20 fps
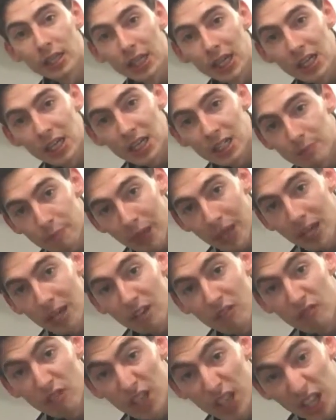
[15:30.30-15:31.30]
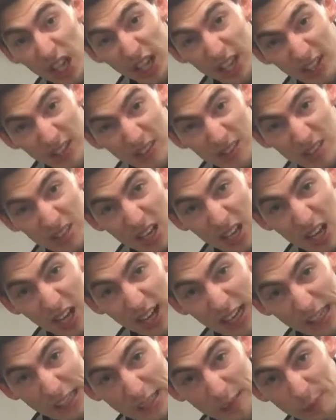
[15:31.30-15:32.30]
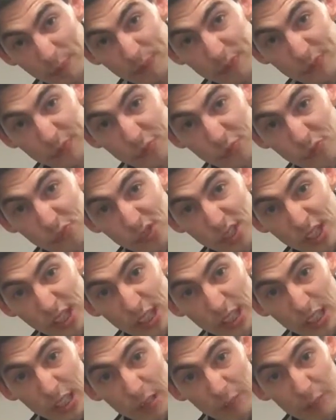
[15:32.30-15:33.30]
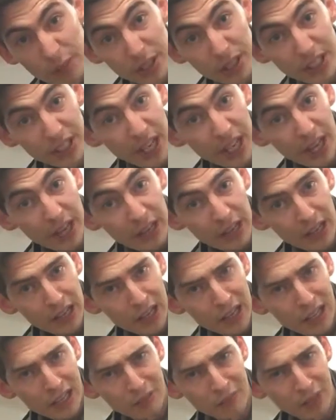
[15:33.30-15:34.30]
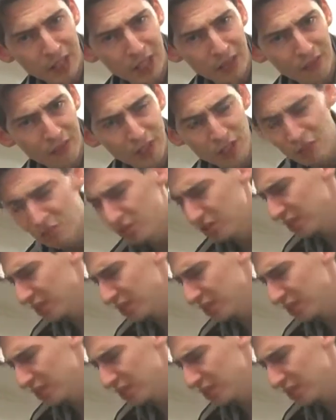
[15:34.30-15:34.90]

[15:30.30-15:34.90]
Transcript: he does baking videos. But yeah, if you